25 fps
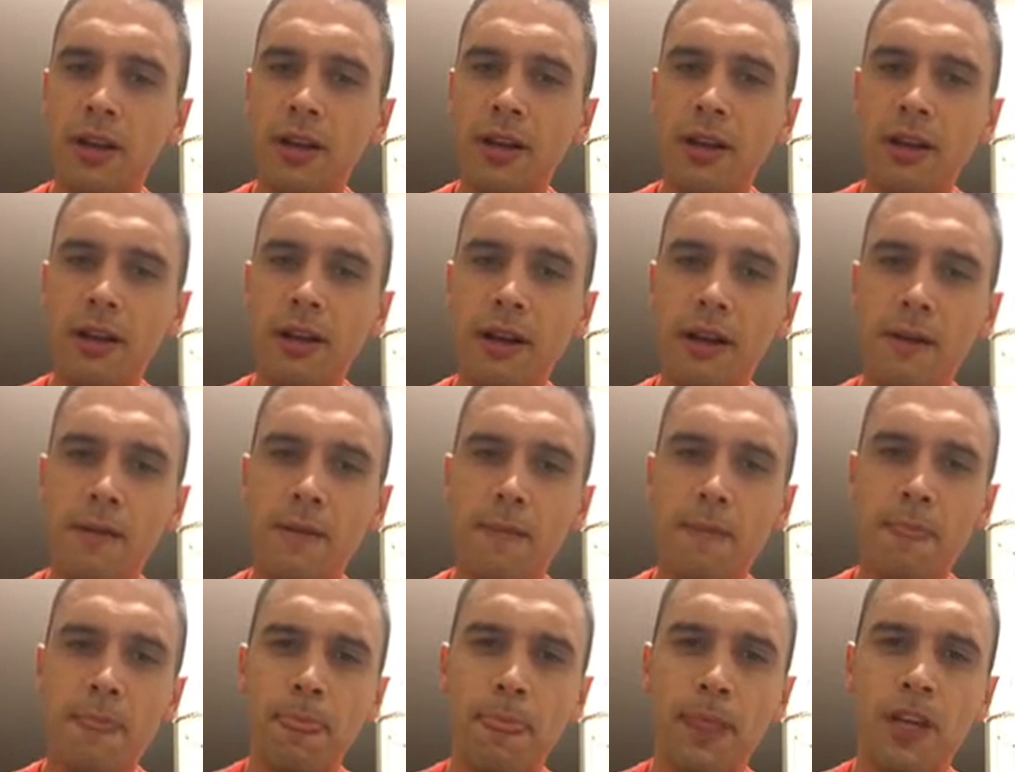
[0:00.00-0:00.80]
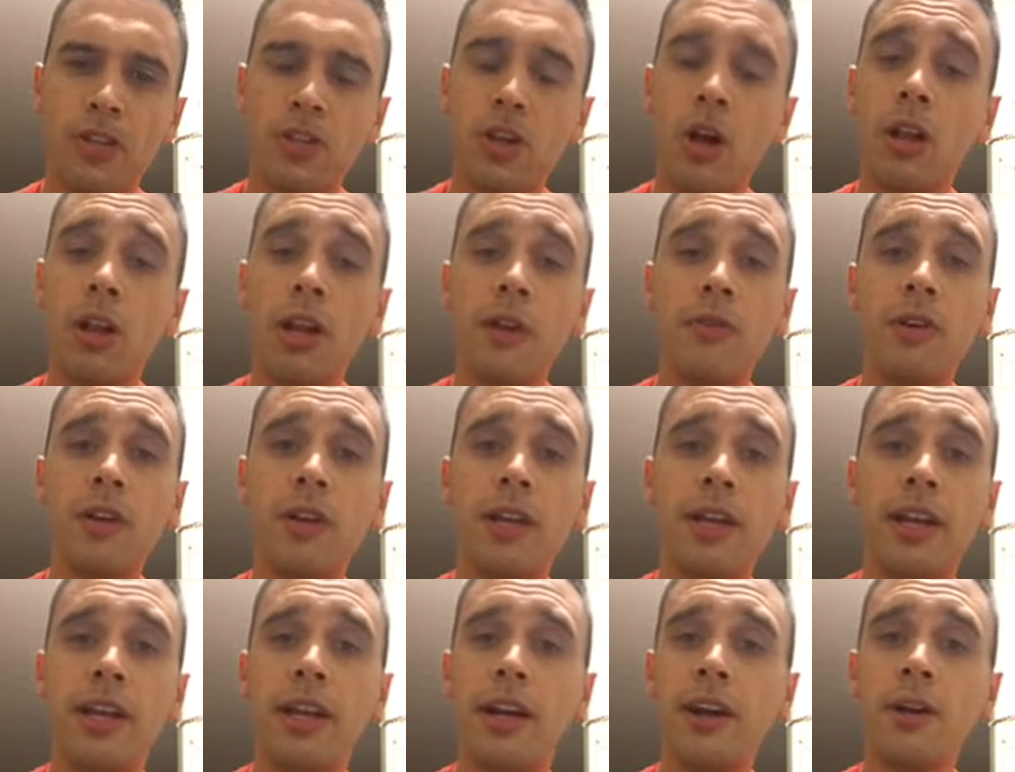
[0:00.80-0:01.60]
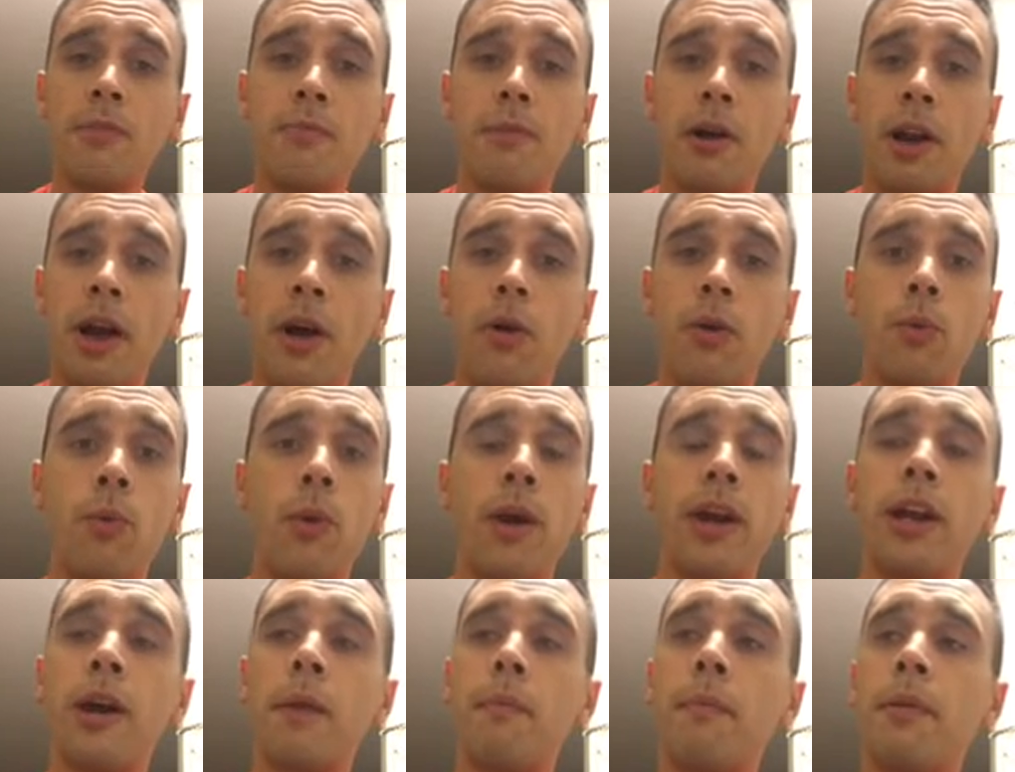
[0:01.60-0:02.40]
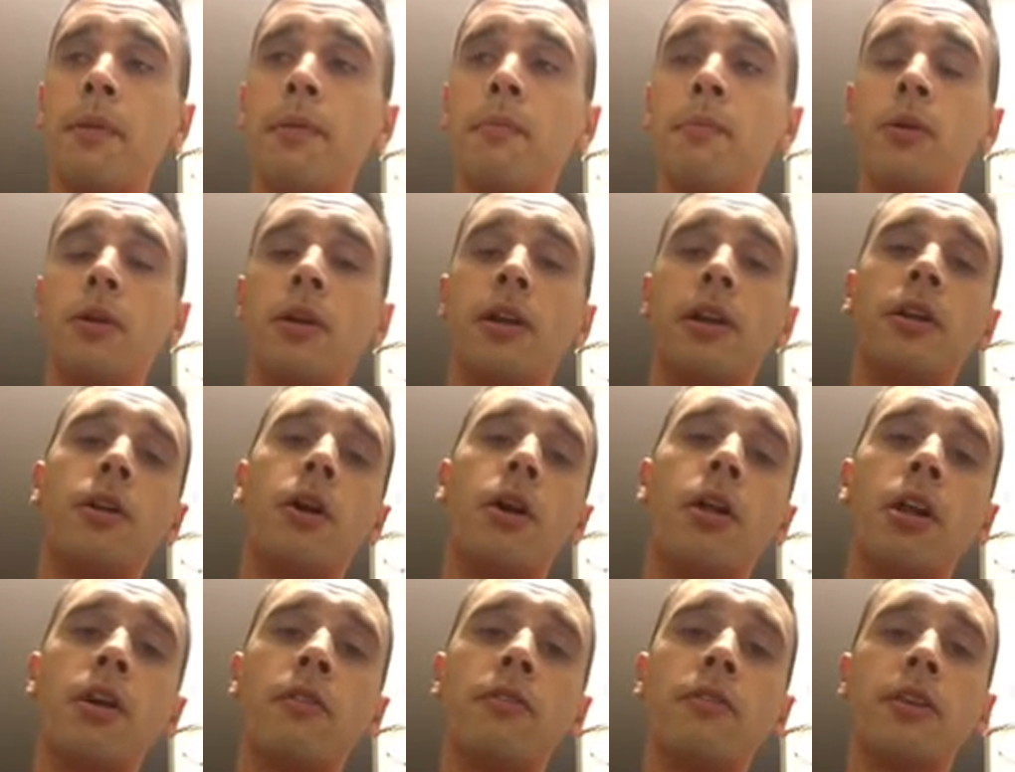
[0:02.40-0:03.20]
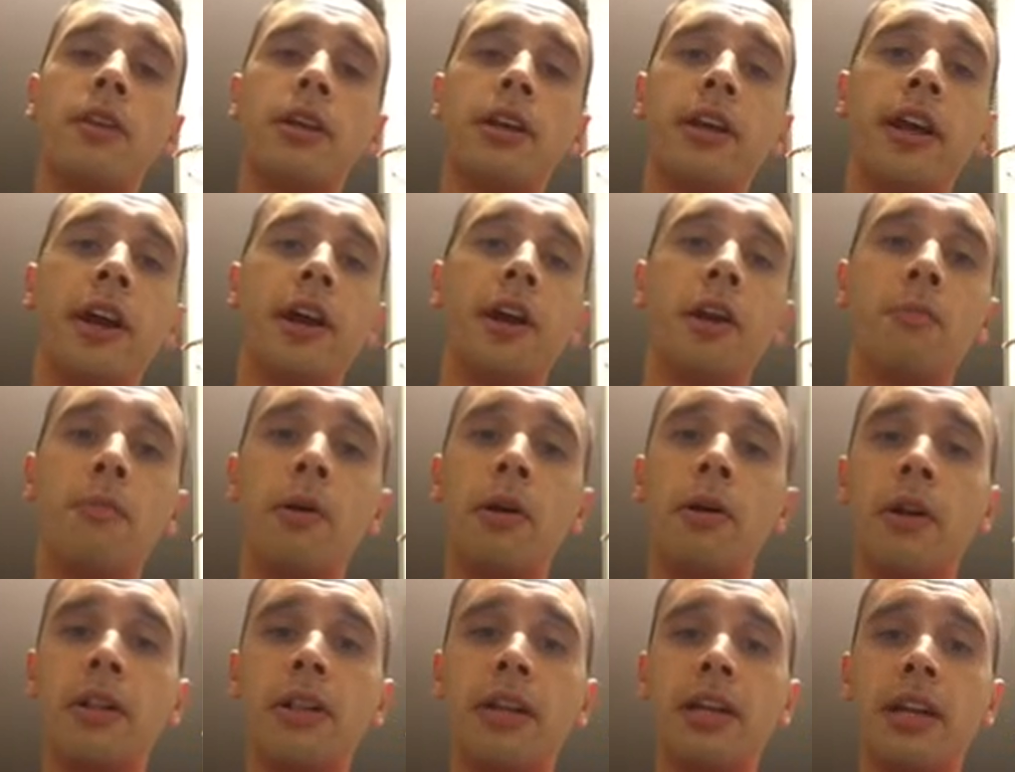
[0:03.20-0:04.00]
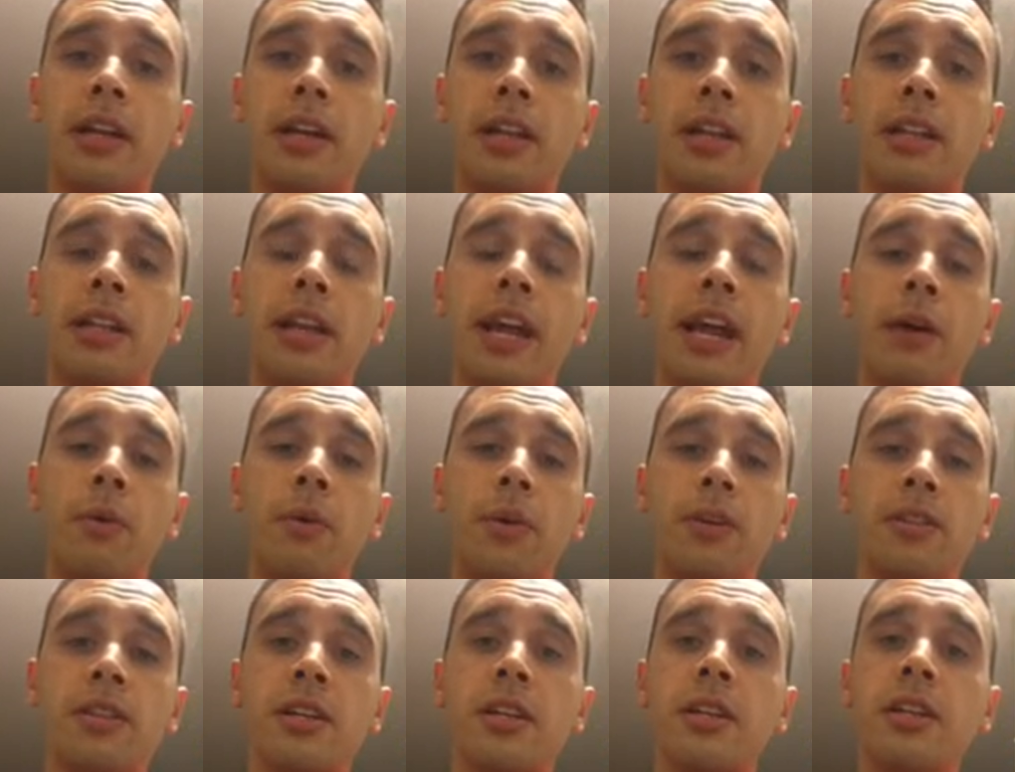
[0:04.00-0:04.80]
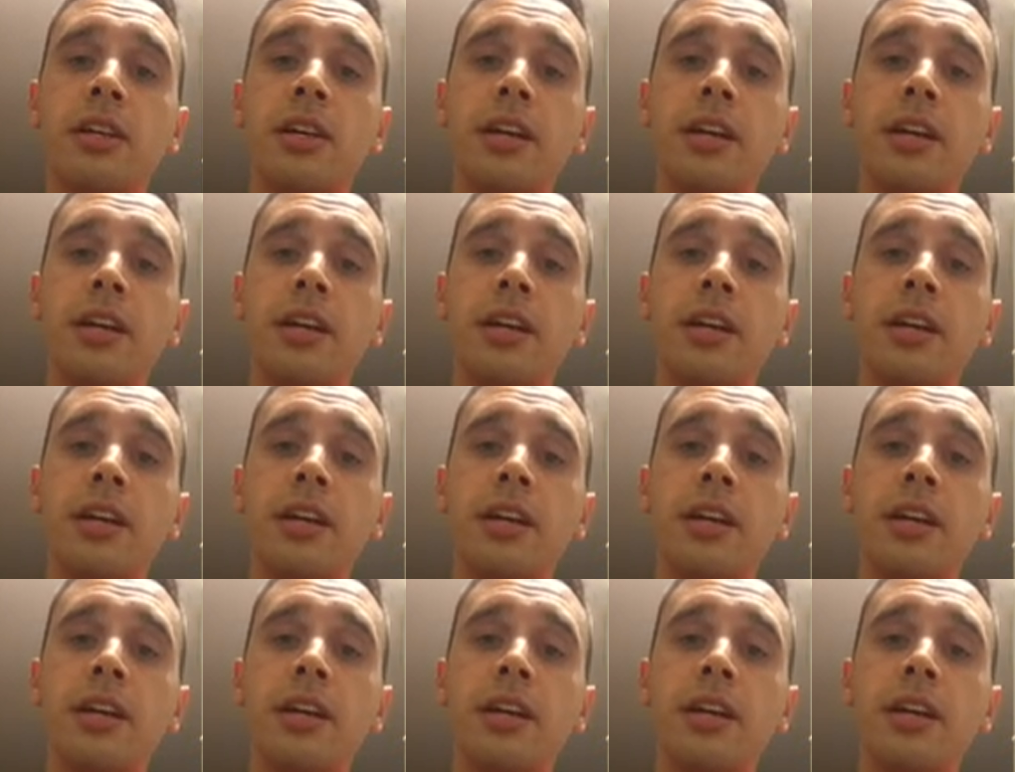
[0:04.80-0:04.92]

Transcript: And because all I really cared about, I would wake up in the morning and all I really cared about at the end of the day was